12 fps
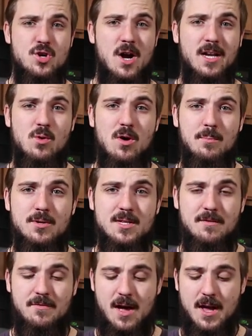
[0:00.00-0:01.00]

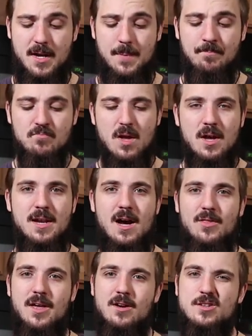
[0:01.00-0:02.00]
91% fat in it.
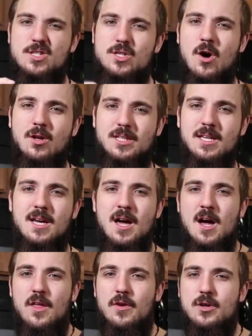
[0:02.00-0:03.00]
Now, they are salty,
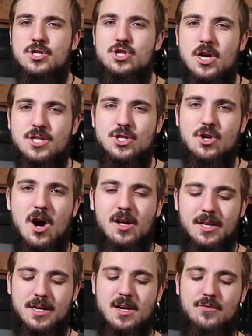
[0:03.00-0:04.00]
they're just
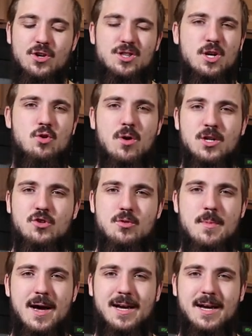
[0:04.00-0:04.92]
chocolatey enough. You get the crunch from